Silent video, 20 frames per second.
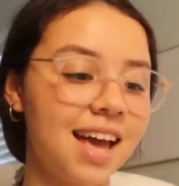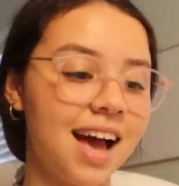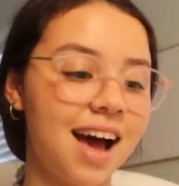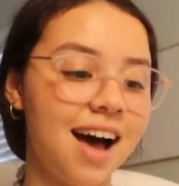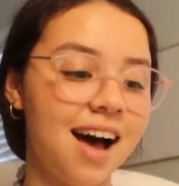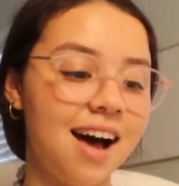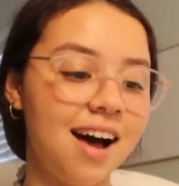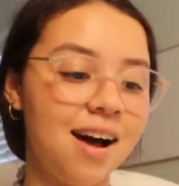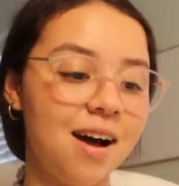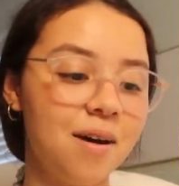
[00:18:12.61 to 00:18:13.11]

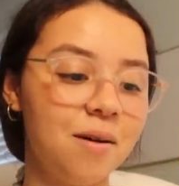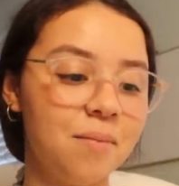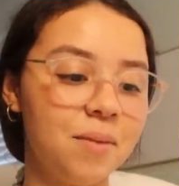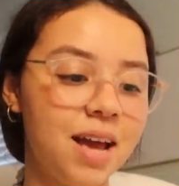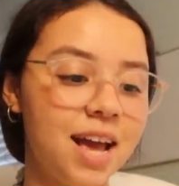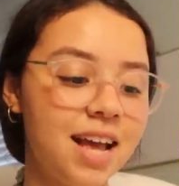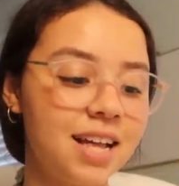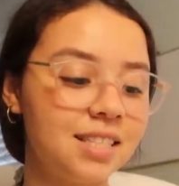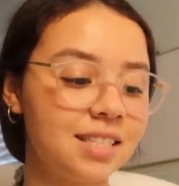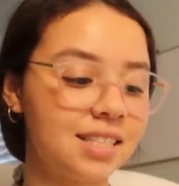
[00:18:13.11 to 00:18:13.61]
Um,
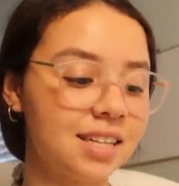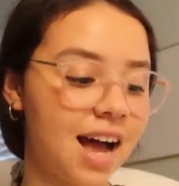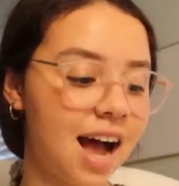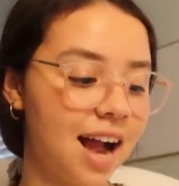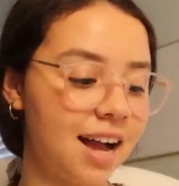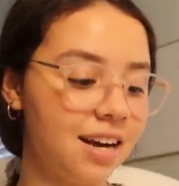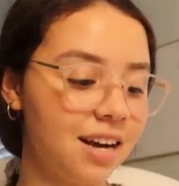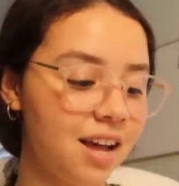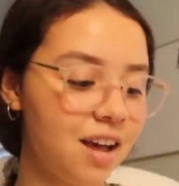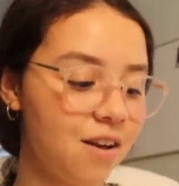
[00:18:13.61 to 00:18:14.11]
it's
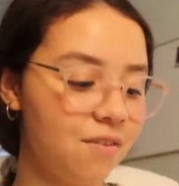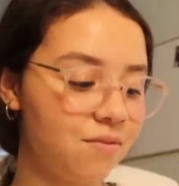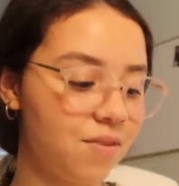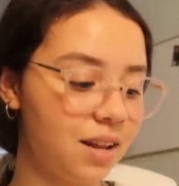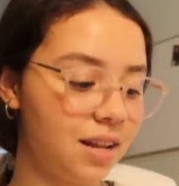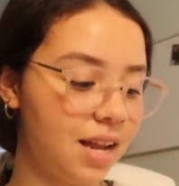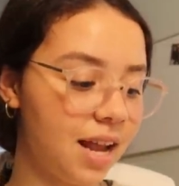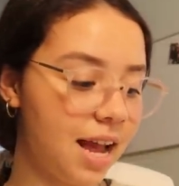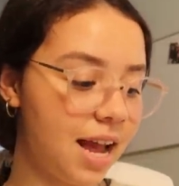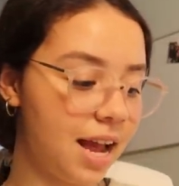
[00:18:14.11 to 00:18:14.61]
kind of
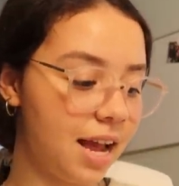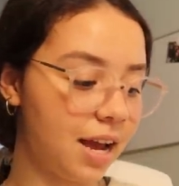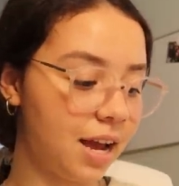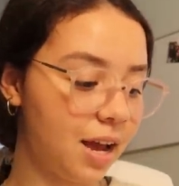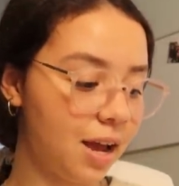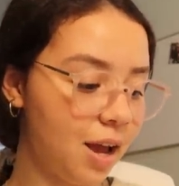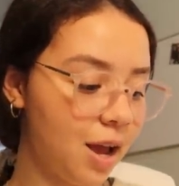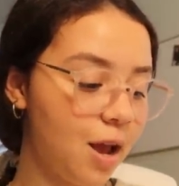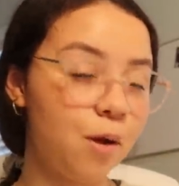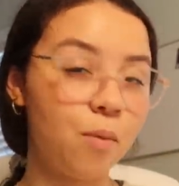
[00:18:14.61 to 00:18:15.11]
like
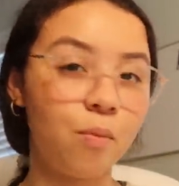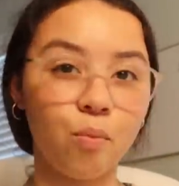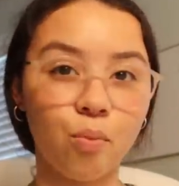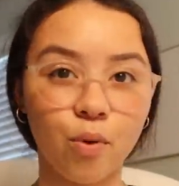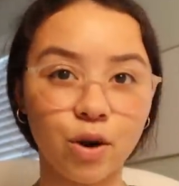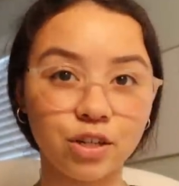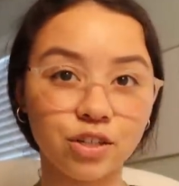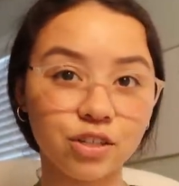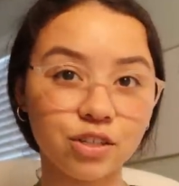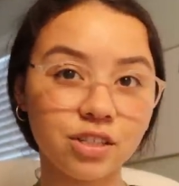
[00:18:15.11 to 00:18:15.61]

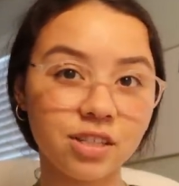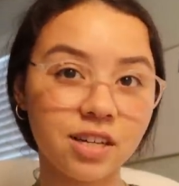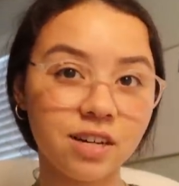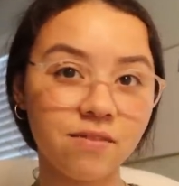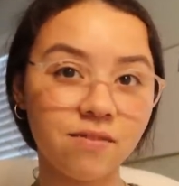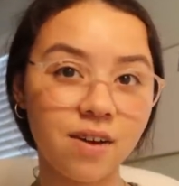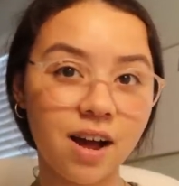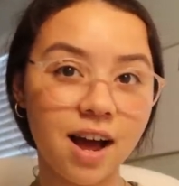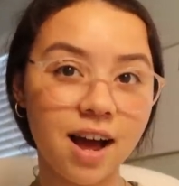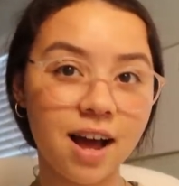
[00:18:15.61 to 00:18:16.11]

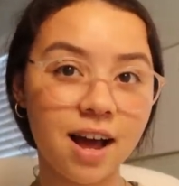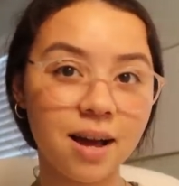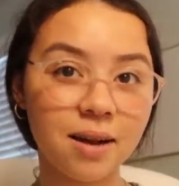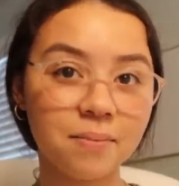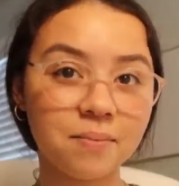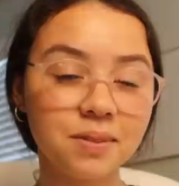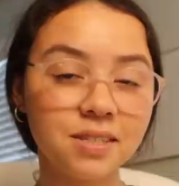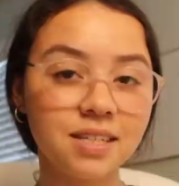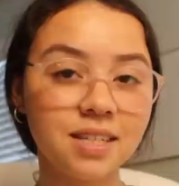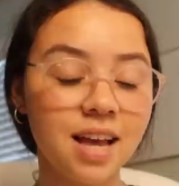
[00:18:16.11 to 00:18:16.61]
Bridgerton
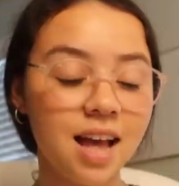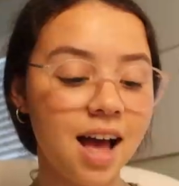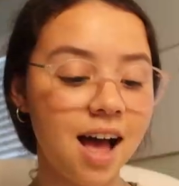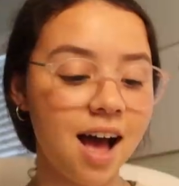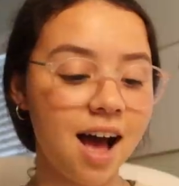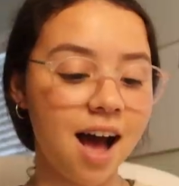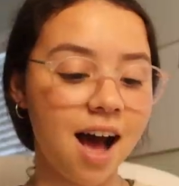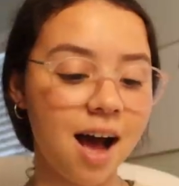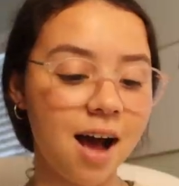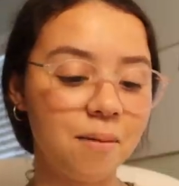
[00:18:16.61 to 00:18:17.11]
vibes.
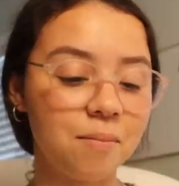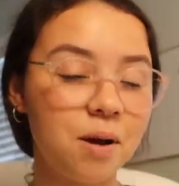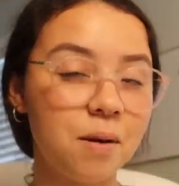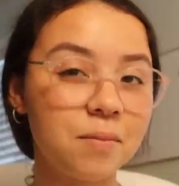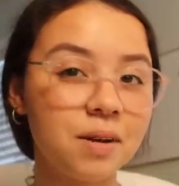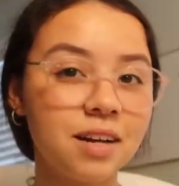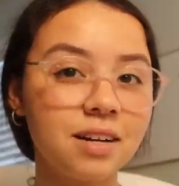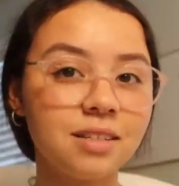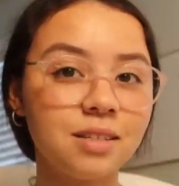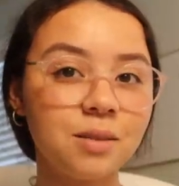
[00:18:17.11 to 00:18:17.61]
Um,
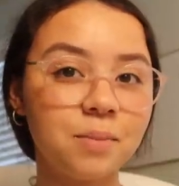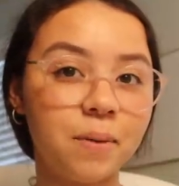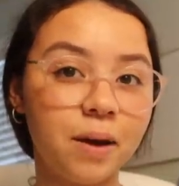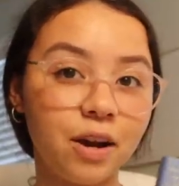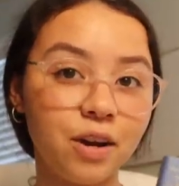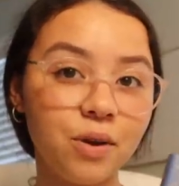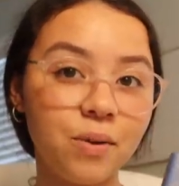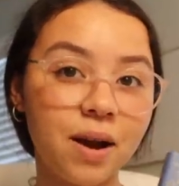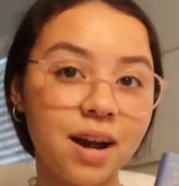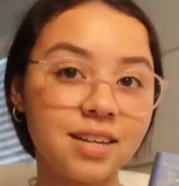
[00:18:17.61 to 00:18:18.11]
I'm gonna spare
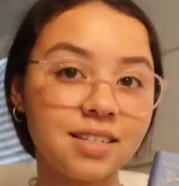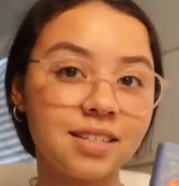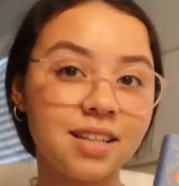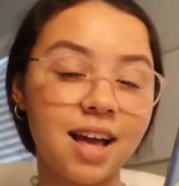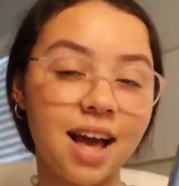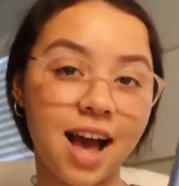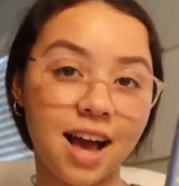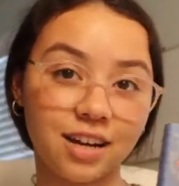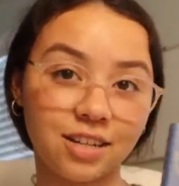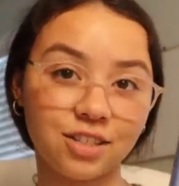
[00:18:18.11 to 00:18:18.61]
you guys the
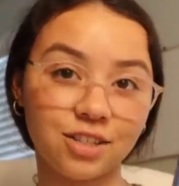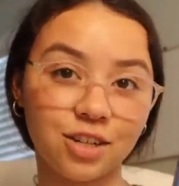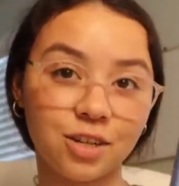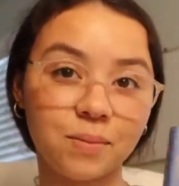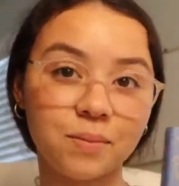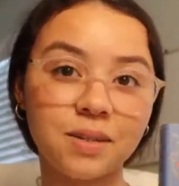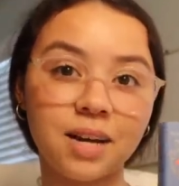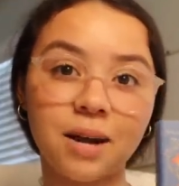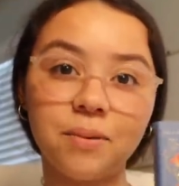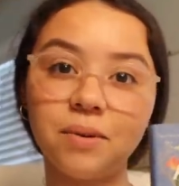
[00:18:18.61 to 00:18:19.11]

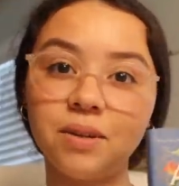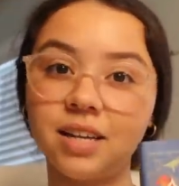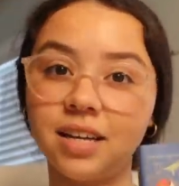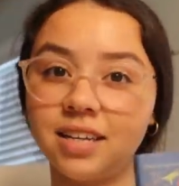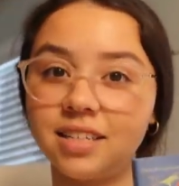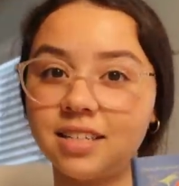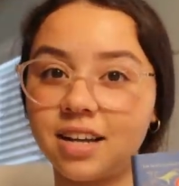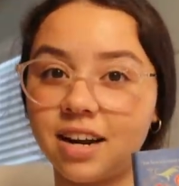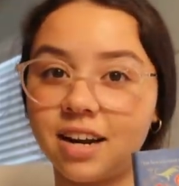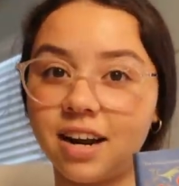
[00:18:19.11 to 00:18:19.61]
excerpt. I will
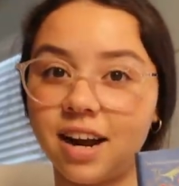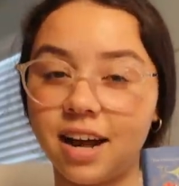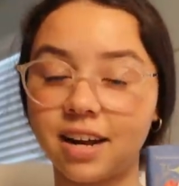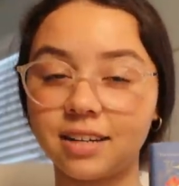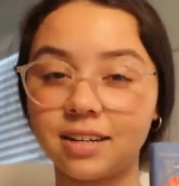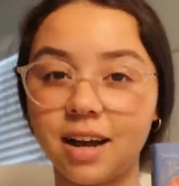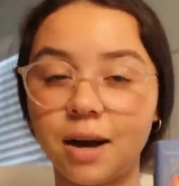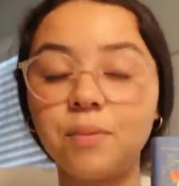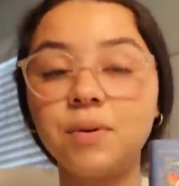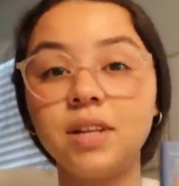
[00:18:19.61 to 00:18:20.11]
link down an
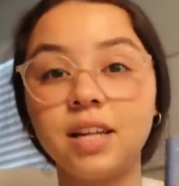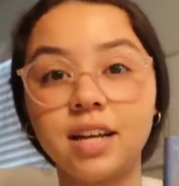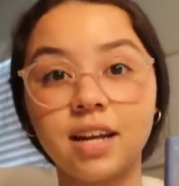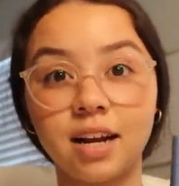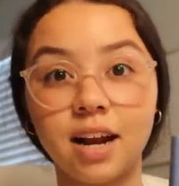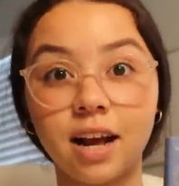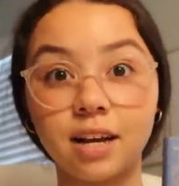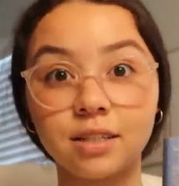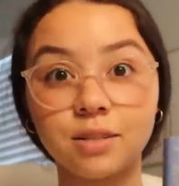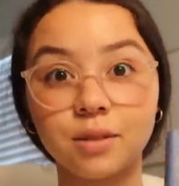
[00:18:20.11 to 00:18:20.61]
I will link
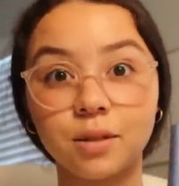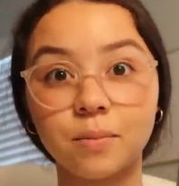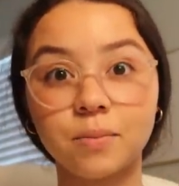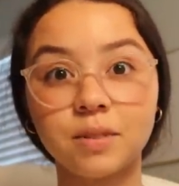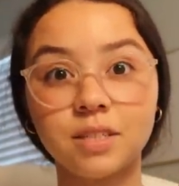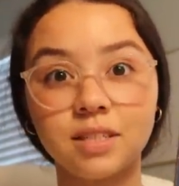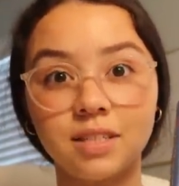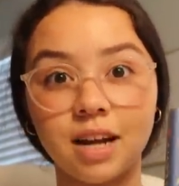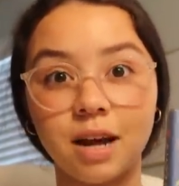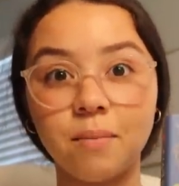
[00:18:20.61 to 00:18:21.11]
an
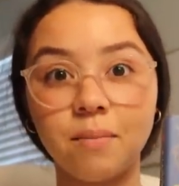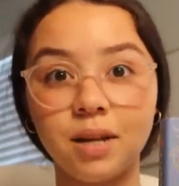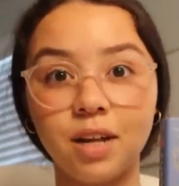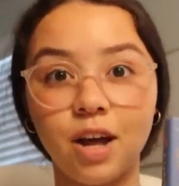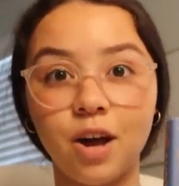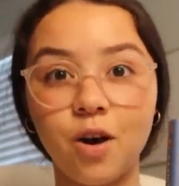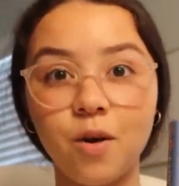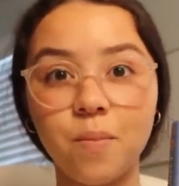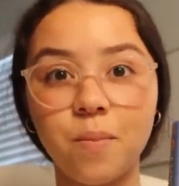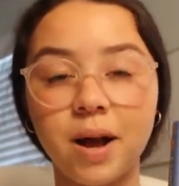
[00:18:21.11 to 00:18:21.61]
excerpt down
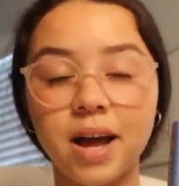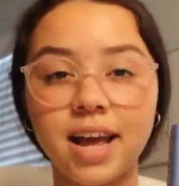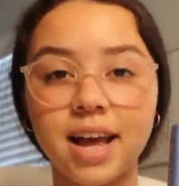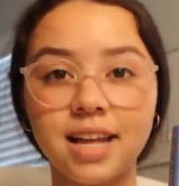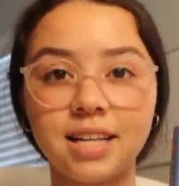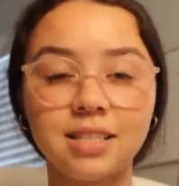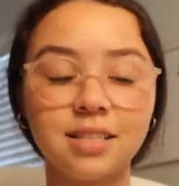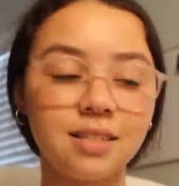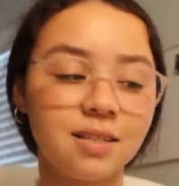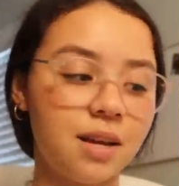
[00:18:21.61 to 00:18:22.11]
below, but
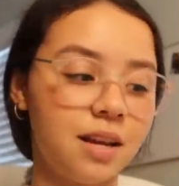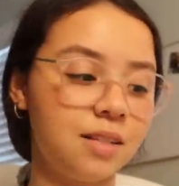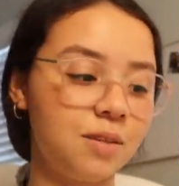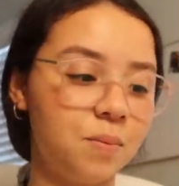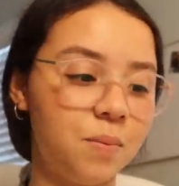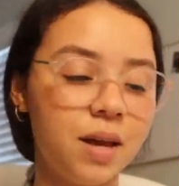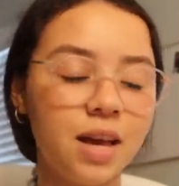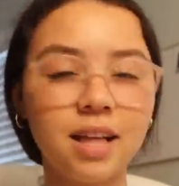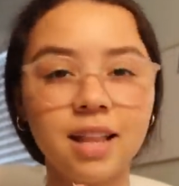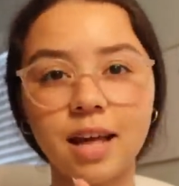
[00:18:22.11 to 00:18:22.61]
it's it's
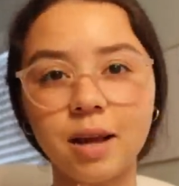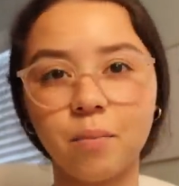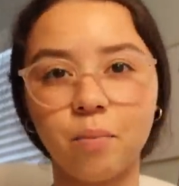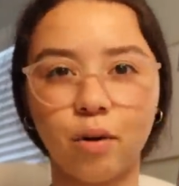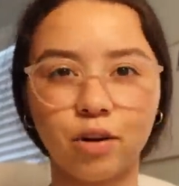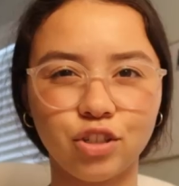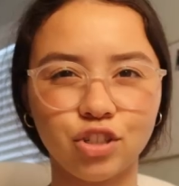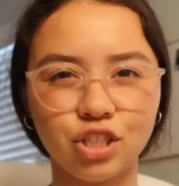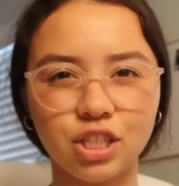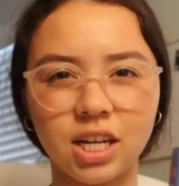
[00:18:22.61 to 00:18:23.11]
big like
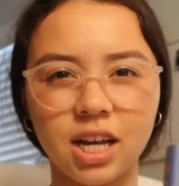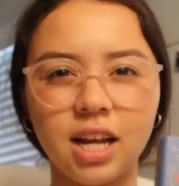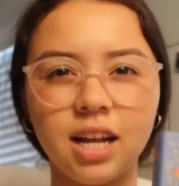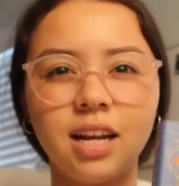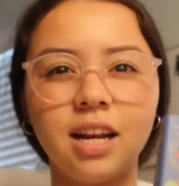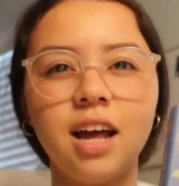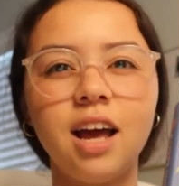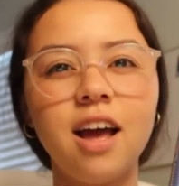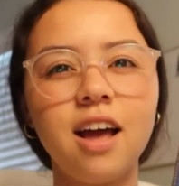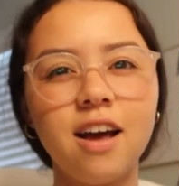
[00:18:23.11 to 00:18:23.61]

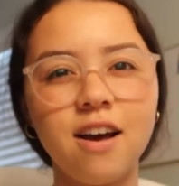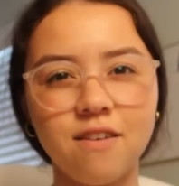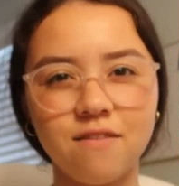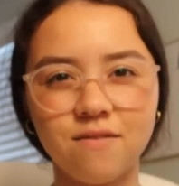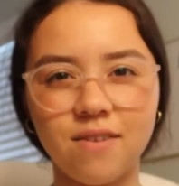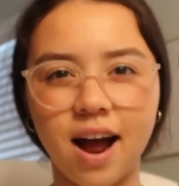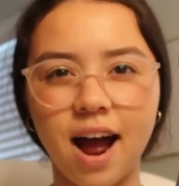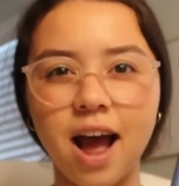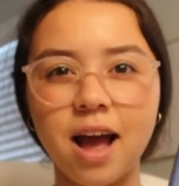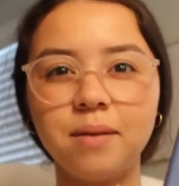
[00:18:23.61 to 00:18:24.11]
Bridgerton
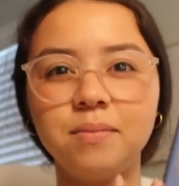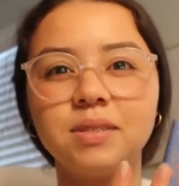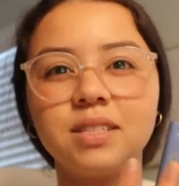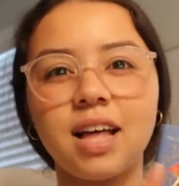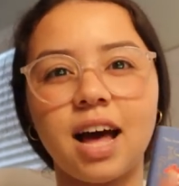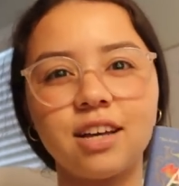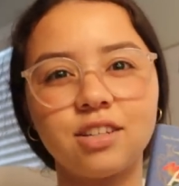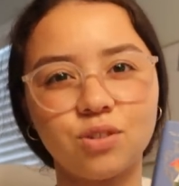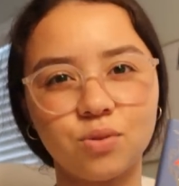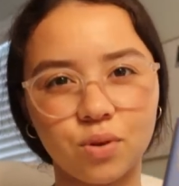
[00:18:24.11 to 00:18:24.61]
vibes,
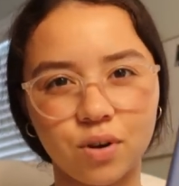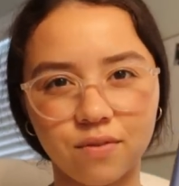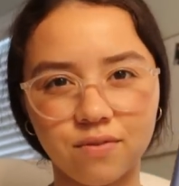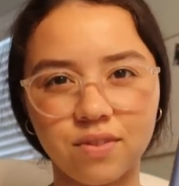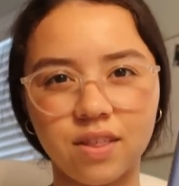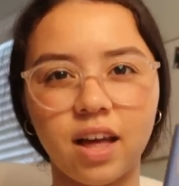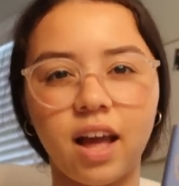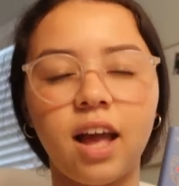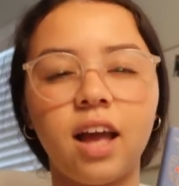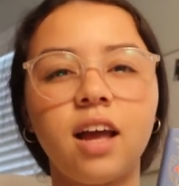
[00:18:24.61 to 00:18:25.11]
that sort of
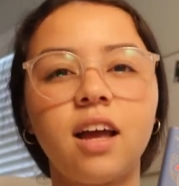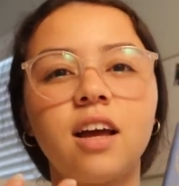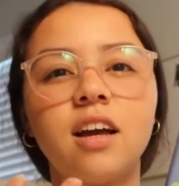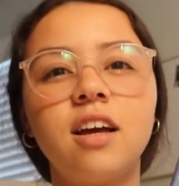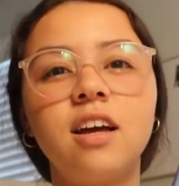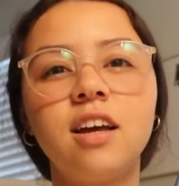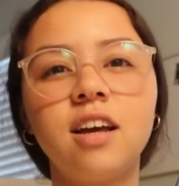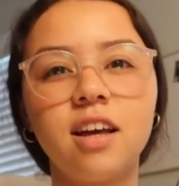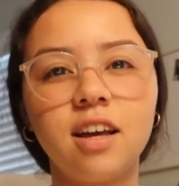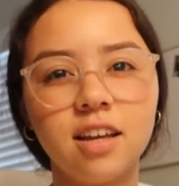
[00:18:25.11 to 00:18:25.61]
thing.
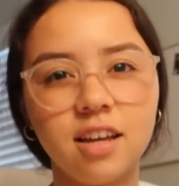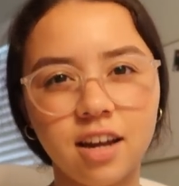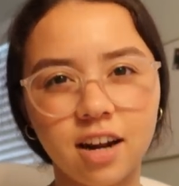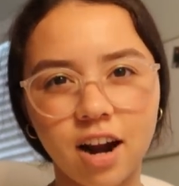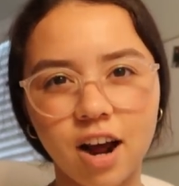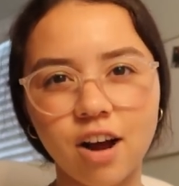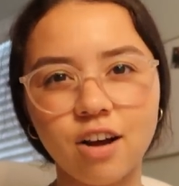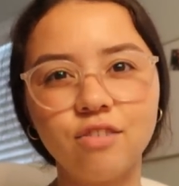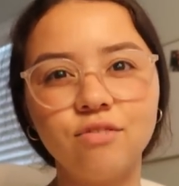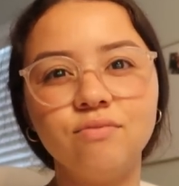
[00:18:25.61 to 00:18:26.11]
You
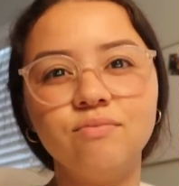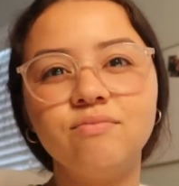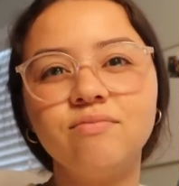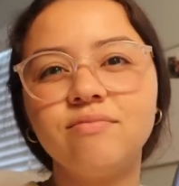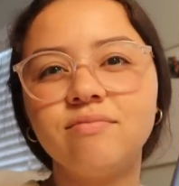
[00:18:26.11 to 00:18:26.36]
know,